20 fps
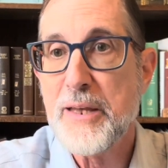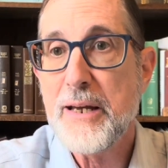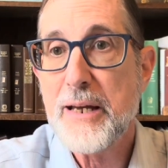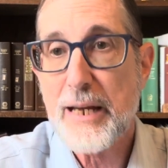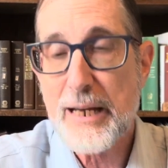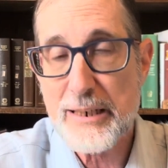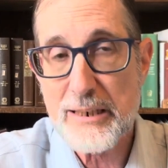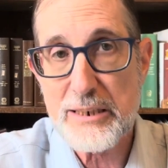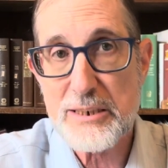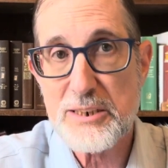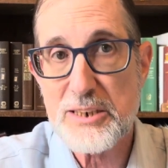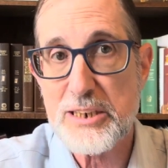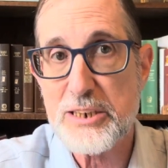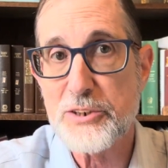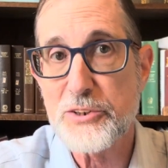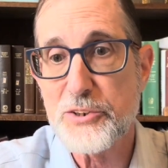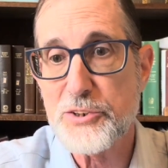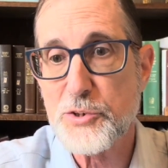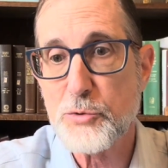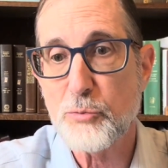and it
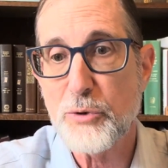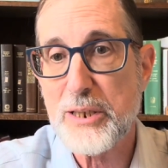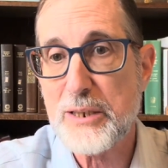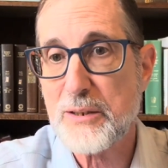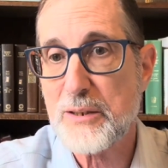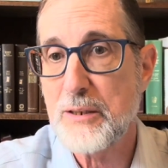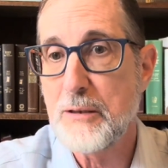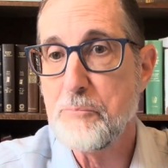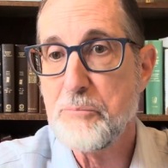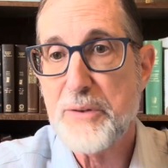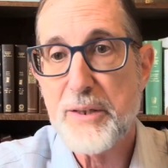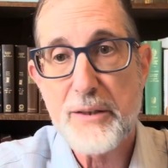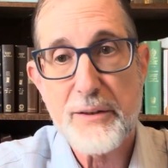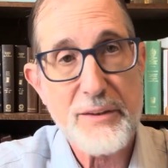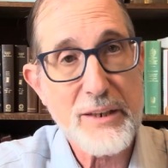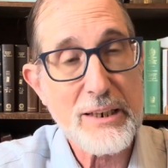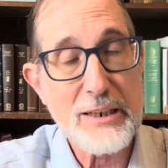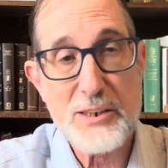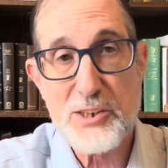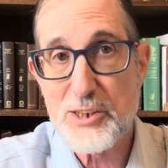deals with
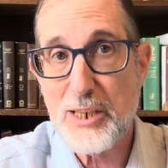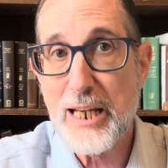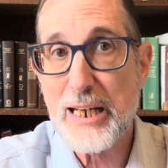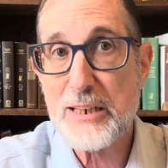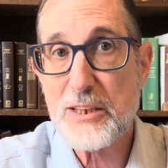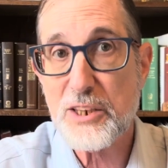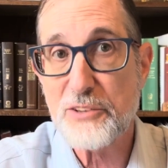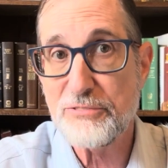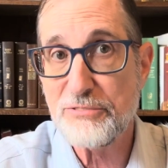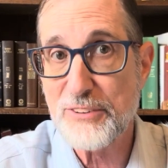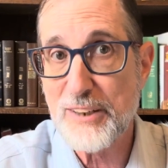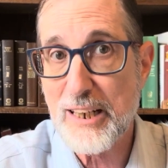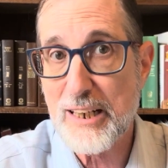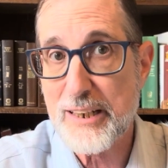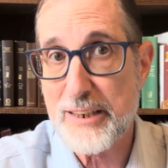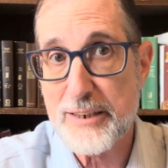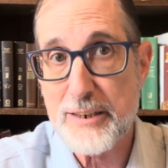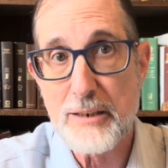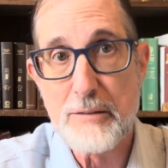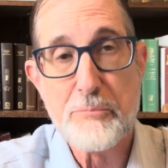things like the
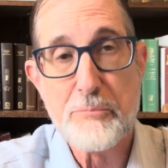flood.